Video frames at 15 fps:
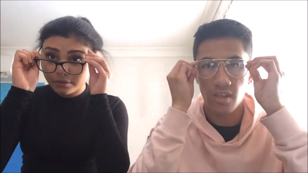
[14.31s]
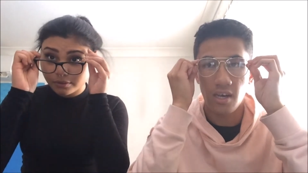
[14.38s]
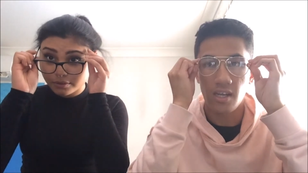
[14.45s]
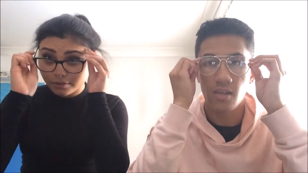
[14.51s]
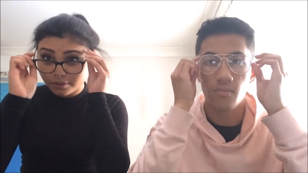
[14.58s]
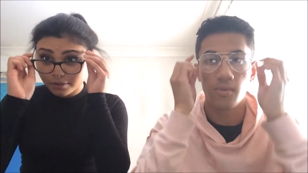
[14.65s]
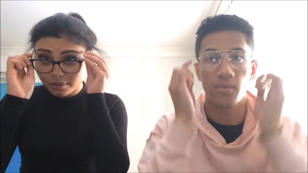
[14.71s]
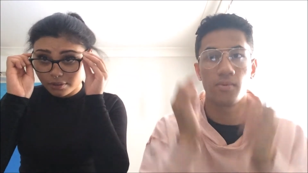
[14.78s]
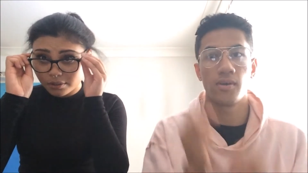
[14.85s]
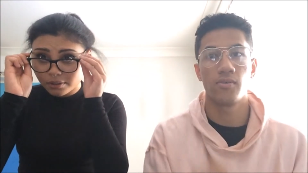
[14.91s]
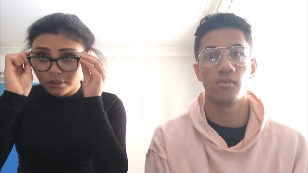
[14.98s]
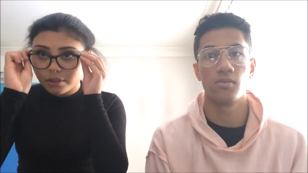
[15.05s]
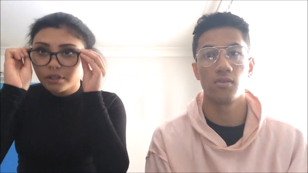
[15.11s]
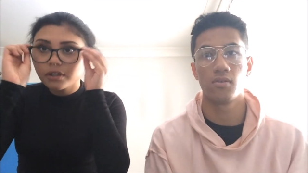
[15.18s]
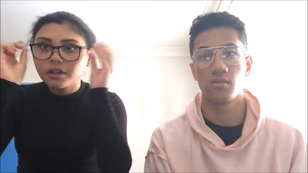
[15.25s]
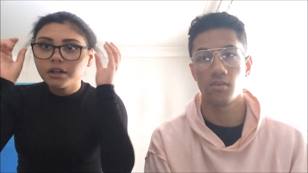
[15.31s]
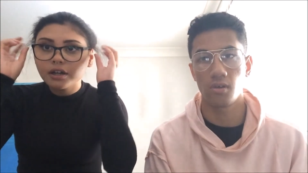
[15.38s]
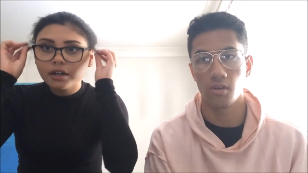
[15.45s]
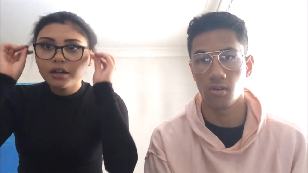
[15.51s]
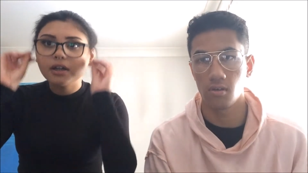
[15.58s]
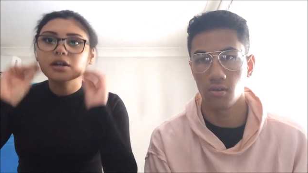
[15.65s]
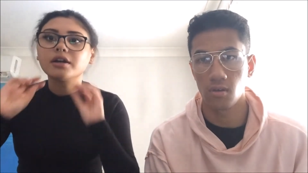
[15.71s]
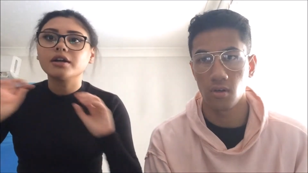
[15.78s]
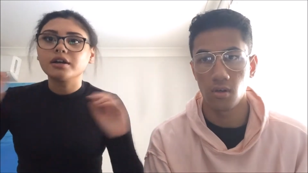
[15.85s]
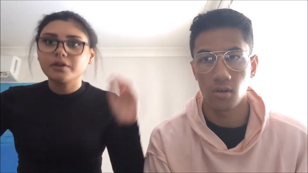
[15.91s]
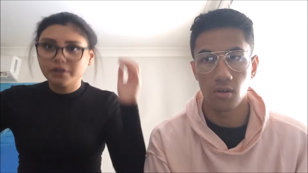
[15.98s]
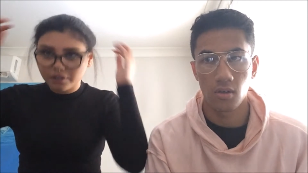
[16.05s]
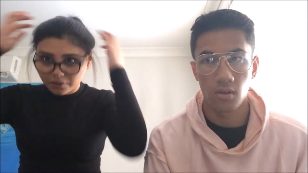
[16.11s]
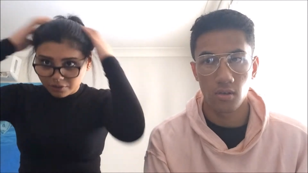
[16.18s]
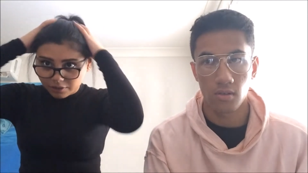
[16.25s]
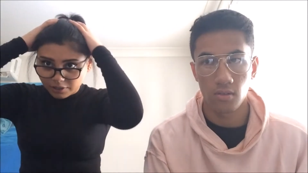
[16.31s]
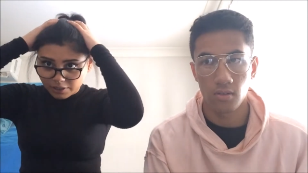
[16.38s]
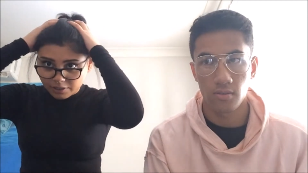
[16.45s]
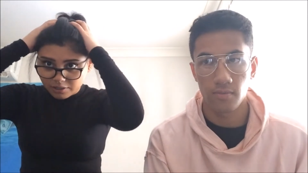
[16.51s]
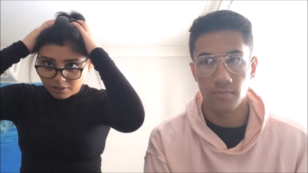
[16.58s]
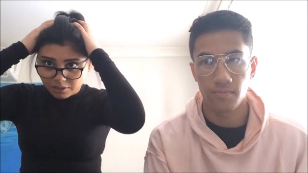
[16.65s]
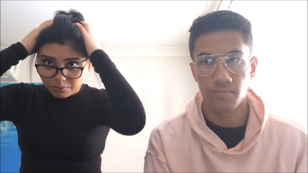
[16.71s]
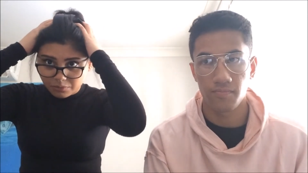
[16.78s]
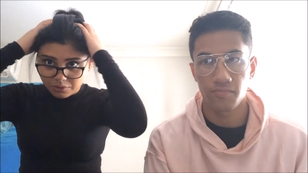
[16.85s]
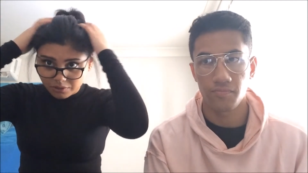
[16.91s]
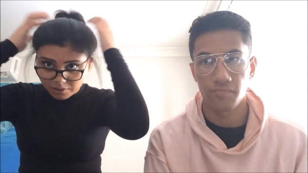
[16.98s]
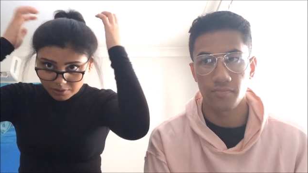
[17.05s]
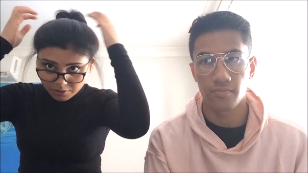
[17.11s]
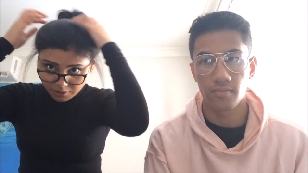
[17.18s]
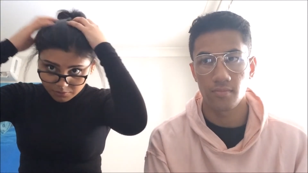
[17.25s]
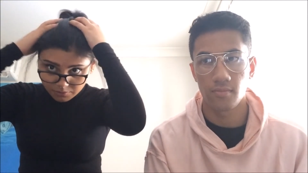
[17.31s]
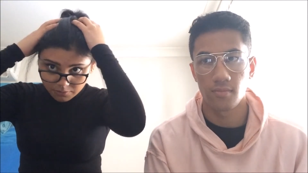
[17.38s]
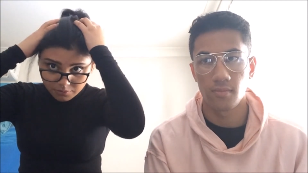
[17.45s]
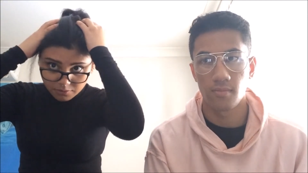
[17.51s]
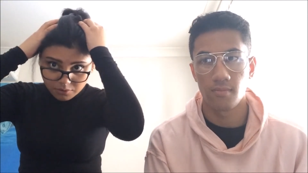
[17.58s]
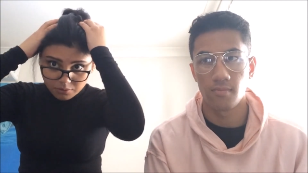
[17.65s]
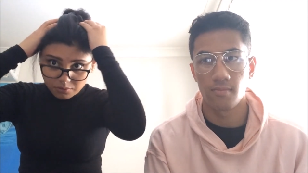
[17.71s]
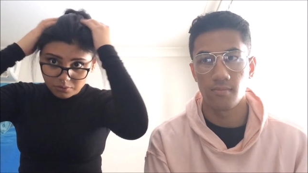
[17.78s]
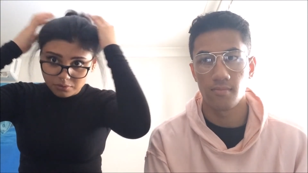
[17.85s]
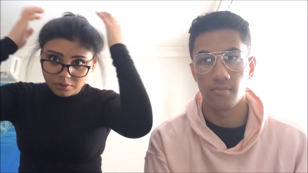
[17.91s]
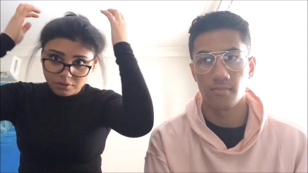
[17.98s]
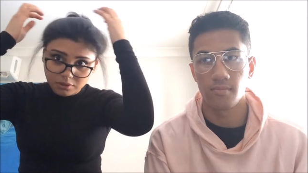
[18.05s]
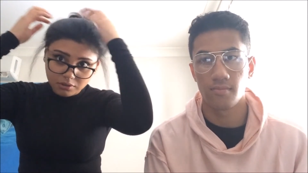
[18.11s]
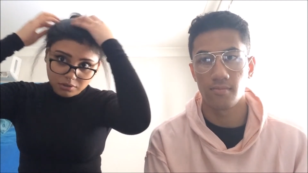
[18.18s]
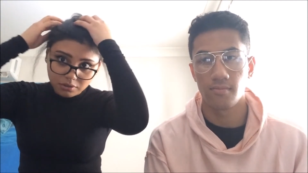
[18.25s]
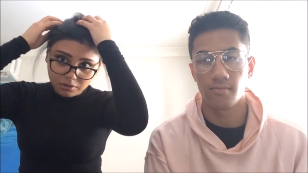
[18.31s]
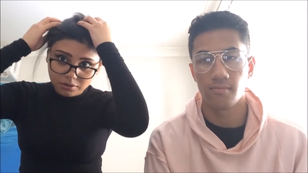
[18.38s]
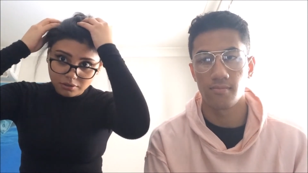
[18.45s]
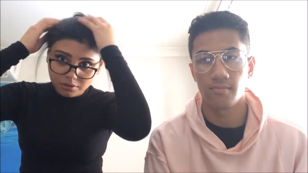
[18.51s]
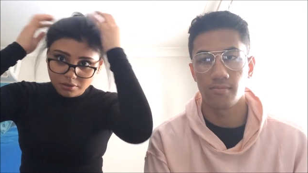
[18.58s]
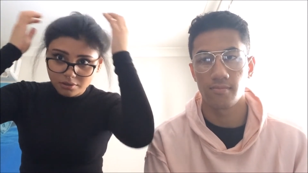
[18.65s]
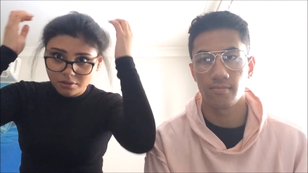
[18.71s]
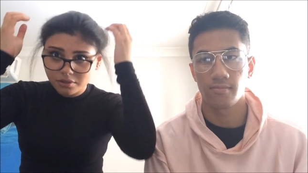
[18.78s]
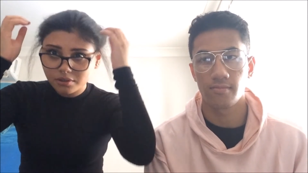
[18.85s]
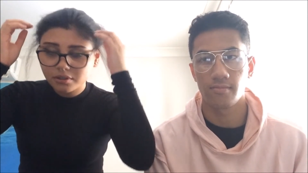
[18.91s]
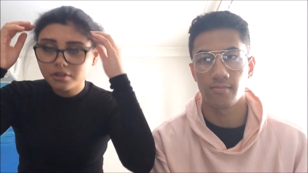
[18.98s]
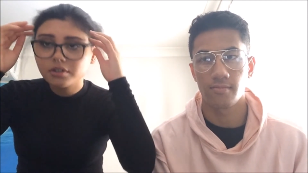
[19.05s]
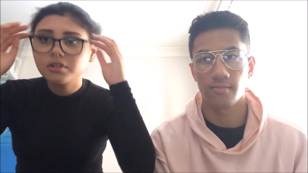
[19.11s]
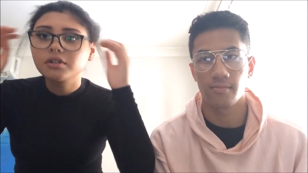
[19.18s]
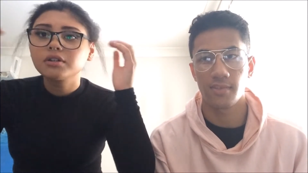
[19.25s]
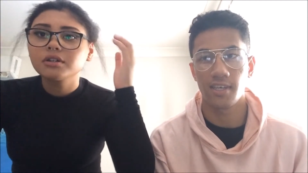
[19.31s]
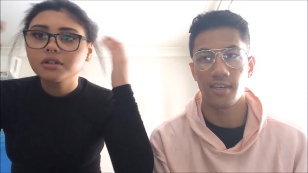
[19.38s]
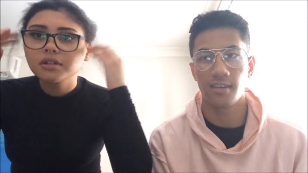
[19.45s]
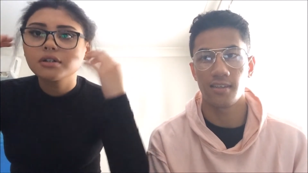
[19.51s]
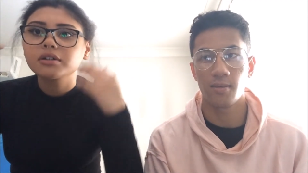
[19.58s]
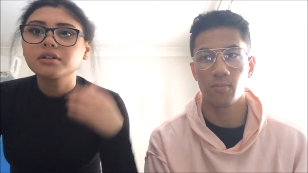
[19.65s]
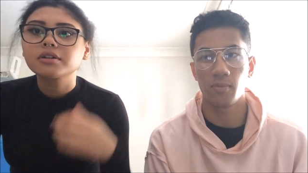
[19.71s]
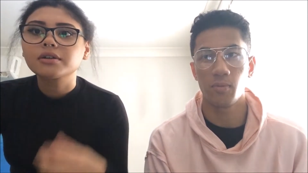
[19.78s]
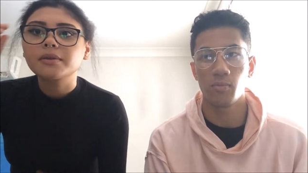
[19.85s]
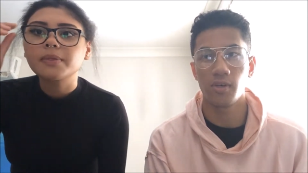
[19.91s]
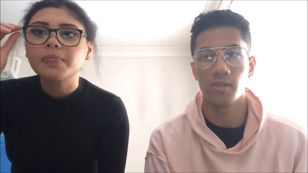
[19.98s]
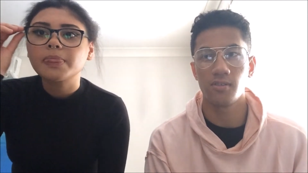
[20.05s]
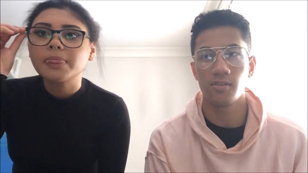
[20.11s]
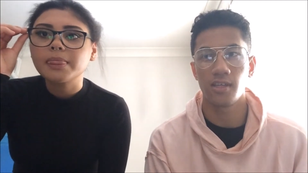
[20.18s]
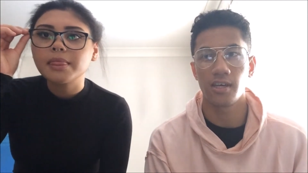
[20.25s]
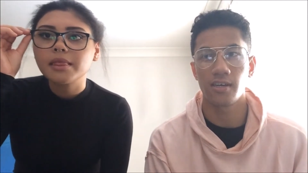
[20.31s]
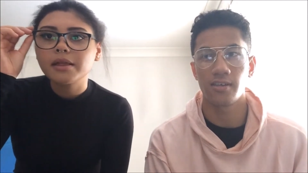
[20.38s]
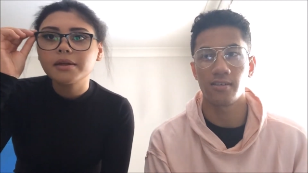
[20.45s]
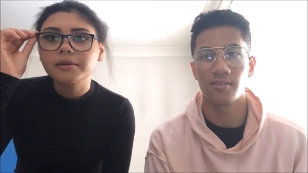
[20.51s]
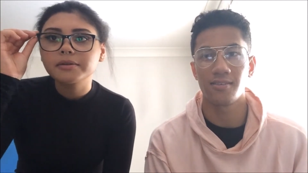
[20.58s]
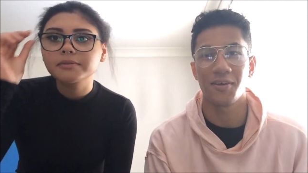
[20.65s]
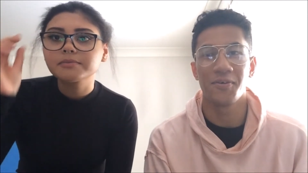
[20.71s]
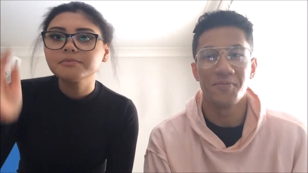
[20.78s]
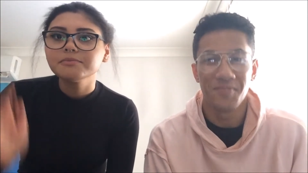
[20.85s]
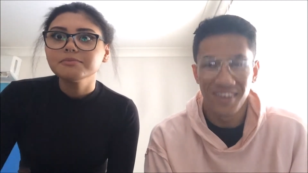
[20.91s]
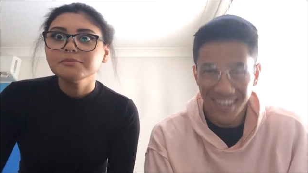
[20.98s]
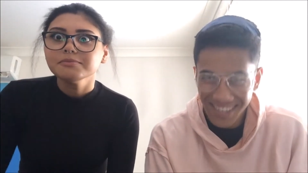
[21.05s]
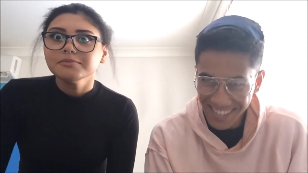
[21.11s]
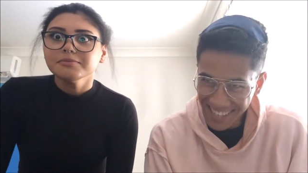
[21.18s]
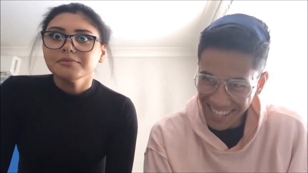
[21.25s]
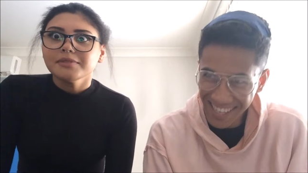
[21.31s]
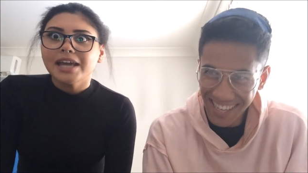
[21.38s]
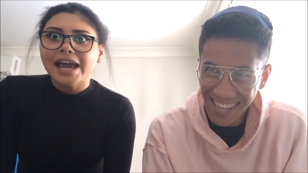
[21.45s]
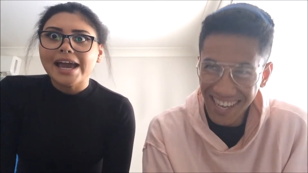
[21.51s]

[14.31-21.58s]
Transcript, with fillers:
Speaker 1: I didn't bring my ones, so.
Speaker 2: Uh, I look like someone's school teacher.
Speaker 1: Yeah, I think people are into that kind of stuff.